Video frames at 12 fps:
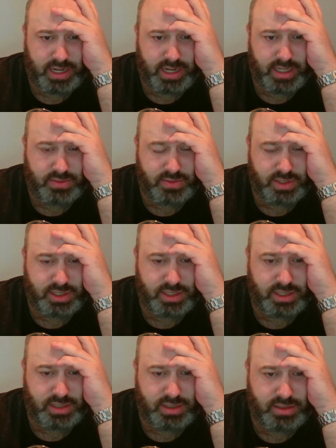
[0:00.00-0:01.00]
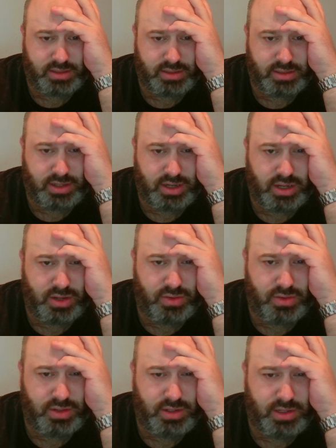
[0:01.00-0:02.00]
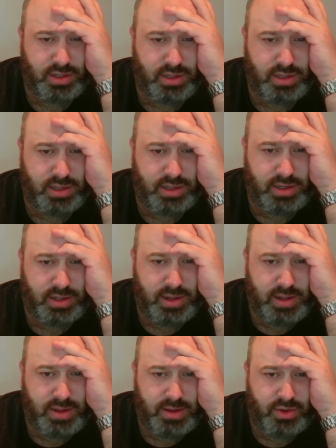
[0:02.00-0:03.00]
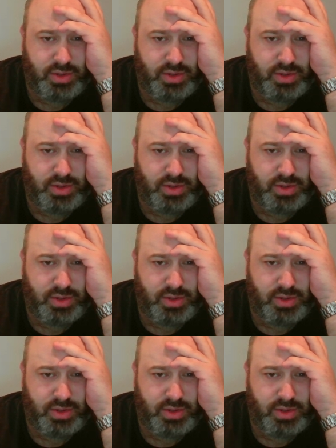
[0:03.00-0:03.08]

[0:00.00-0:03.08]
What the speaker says: Was it? No. No,